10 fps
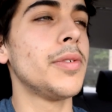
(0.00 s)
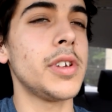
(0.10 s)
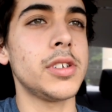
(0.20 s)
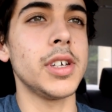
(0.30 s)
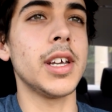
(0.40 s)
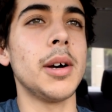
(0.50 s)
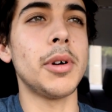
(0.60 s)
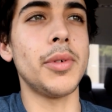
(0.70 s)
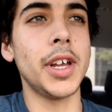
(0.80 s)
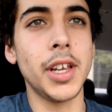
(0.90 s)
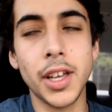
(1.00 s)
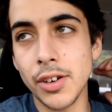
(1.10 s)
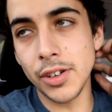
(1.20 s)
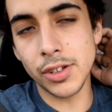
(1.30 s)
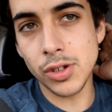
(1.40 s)
previously got my
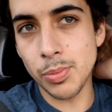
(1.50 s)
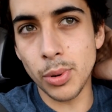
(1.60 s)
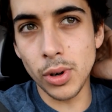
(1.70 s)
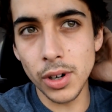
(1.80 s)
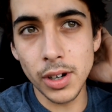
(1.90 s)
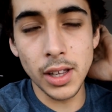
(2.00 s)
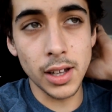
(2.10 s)
radiator and the support.